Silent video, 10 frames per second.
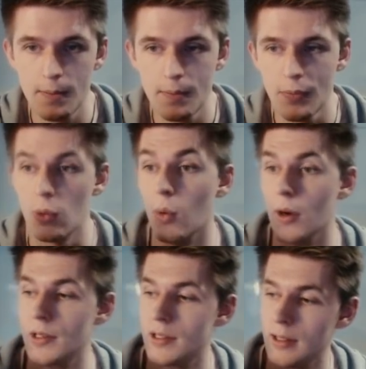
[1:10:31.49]

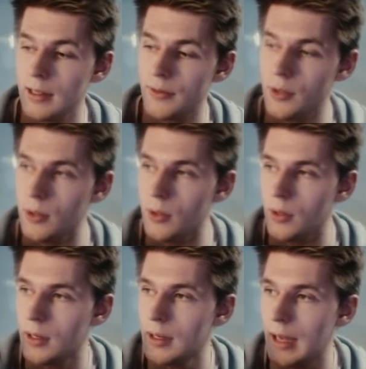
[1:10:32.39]
Whereas if you
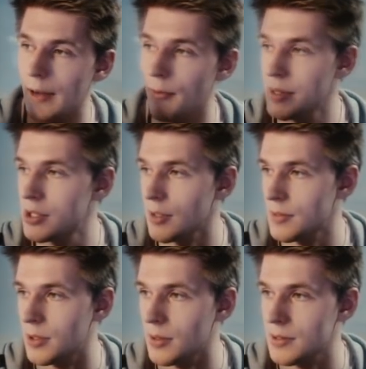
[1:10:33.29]
have bishops
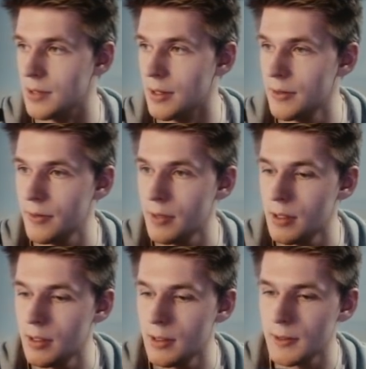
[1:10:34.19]
doing stuff,
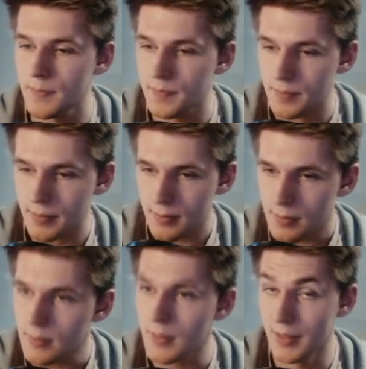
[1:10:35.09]

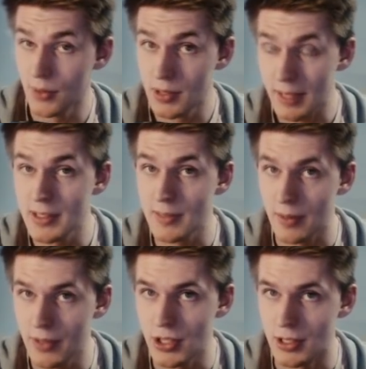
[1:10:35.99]
if you step into my
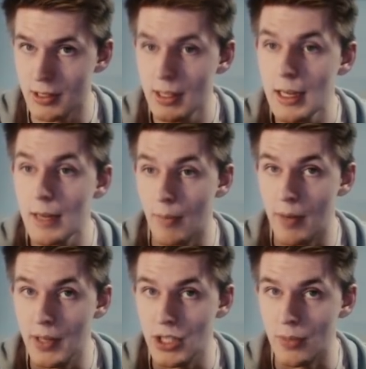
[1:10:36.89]
vision, my
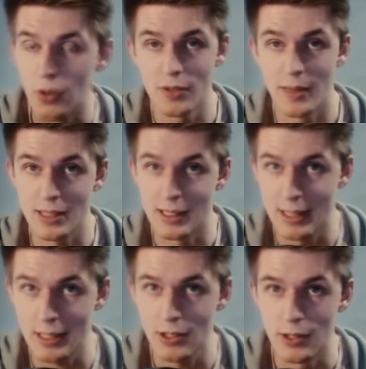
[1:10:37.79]
bishop automatically
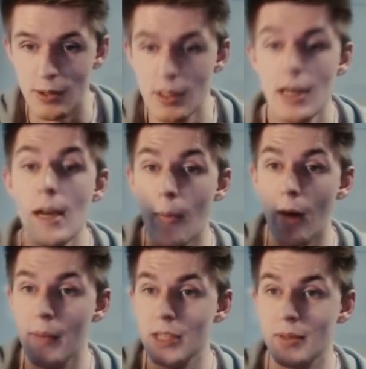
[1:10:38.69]
attacks you, my
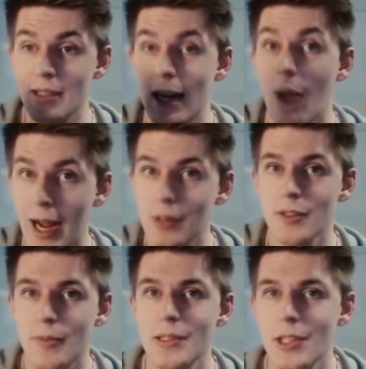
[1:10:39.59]
bishop is now out of
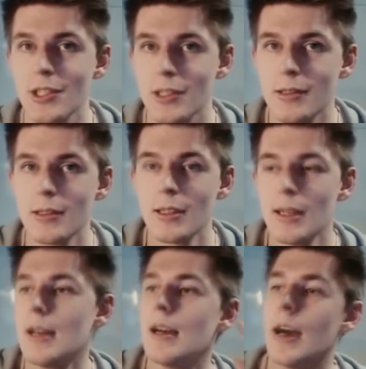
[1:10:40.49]
position.
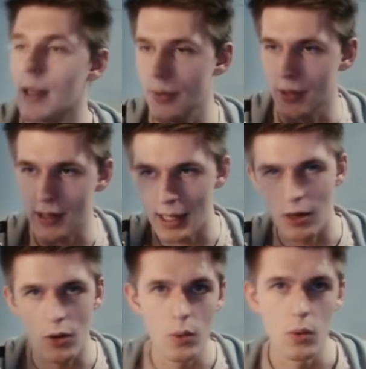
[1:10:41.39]
And I think that
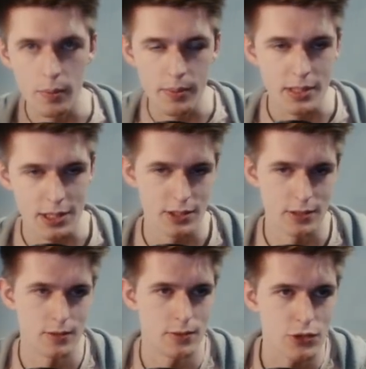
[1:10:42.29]
whole
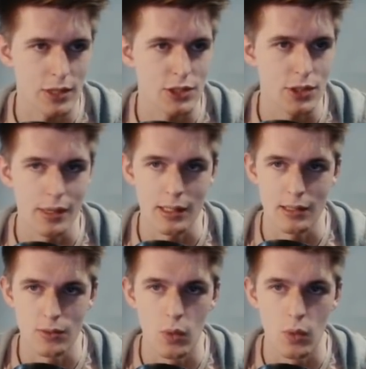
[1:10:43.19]
positional strategy thing is way